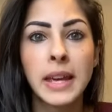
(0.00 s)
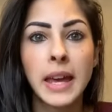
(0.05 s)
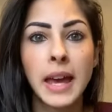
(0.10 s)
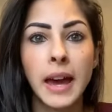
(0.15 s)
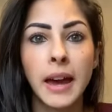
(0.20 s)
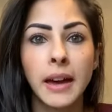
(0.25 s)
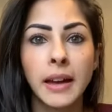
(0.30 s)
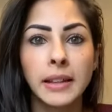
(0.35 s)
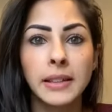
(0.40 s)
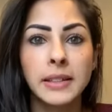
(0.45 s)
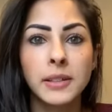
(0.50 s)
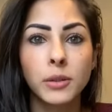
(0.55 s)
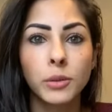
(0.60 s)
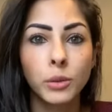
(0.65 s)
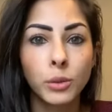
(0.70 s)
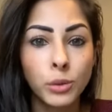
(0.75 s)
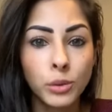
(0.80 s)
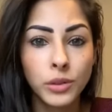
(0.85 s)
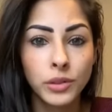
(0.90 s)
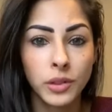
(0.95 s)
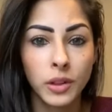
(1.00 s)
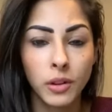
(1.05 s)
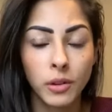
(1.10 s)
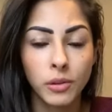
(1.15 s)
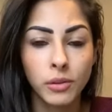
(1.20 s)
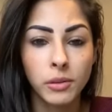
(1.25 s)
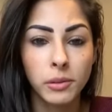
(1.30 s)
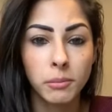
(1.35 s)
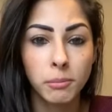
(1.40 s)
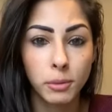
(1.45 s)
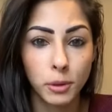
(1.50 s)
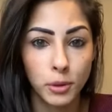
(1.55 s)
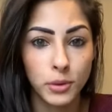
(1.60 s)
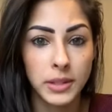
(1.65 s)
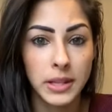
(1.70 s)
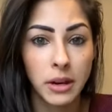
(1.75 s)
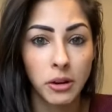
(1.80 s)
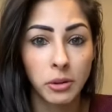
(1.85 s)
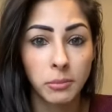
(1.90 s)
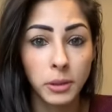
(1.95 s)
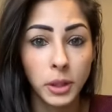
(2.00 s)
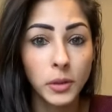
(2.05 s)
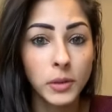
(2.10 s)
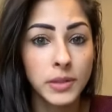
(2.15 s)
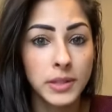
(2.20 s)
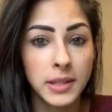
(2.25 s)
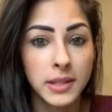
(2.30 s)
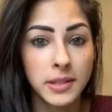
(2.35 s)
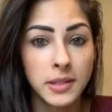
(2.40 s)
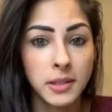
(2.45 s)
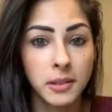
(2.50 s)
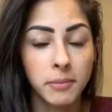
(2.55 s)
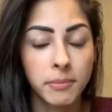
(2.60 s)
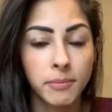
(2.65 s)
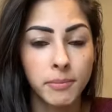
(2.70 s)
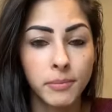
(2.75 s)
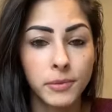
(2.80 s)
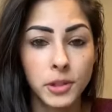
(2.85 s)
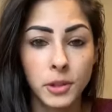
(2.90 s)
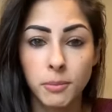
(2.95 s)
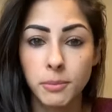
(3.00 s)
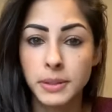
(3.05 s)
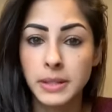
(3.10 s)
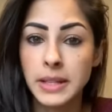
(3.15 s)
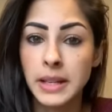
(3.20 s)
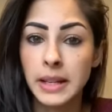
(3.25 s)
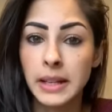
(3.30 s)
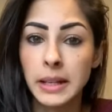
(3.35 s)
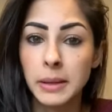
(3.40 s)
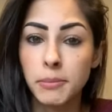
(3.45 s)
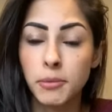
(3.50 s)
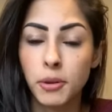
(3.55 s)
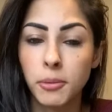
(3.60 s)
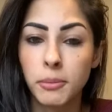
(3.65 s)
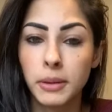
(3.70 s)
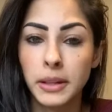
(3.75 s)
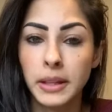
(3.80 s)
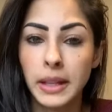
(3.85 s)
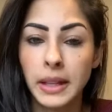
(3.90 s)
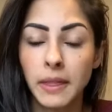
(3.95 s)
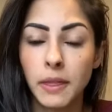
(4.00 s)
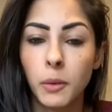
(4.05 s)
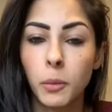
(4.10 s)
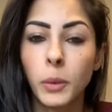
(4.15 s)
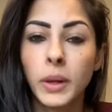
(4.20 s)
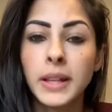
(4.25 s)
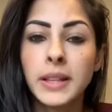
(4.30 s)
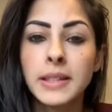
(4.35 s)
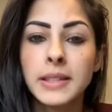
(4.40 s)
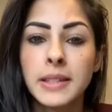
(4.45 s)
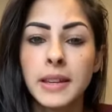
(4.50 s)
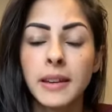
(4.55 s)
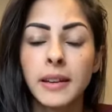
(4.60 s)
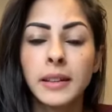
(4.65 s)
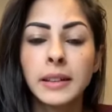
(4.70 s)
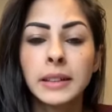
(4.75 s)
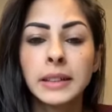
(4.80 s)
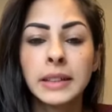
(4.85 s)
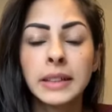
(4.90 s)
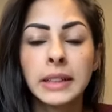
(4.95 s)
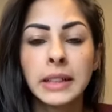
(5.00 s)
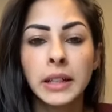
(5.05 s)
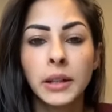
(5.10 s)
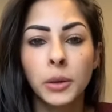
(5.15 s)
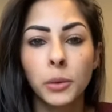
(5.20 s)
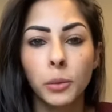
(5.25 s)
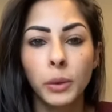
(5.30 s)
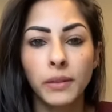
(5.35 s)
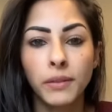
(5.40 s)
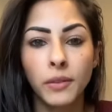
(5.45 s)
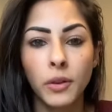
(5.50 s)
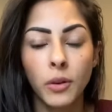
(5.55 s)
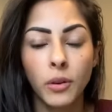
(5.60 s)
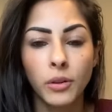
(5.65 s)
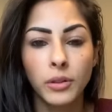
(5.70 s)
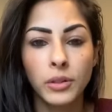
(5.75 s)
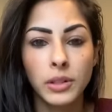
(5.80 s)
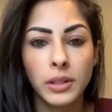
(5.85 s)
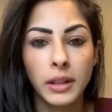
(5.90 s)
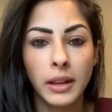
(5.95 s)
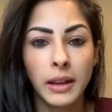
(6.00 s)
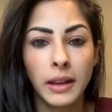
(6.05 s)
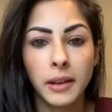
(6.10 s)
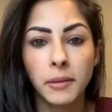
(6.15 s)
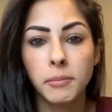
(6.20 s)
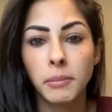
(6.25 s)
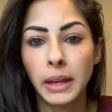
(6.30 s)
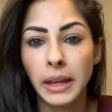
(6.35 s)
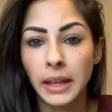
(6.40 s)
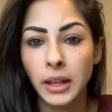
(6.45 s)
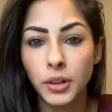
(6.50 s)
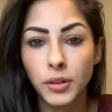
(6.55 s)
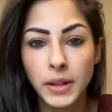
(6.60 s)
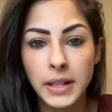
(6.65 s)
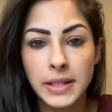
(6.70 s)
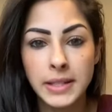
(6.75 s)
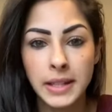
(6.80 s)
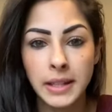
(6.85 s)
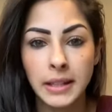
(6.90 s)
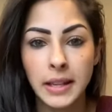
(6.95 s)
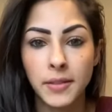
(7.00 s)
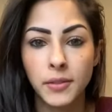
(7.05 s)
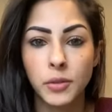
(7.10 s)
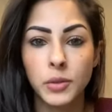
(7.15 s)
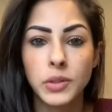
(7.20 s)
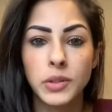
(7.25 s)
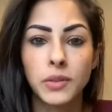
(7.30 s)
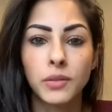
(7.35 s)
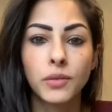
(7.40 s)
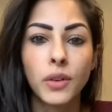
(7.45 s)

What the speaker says: and also boost our immune system. So particularly prominent in the winter, we've got increasing levels of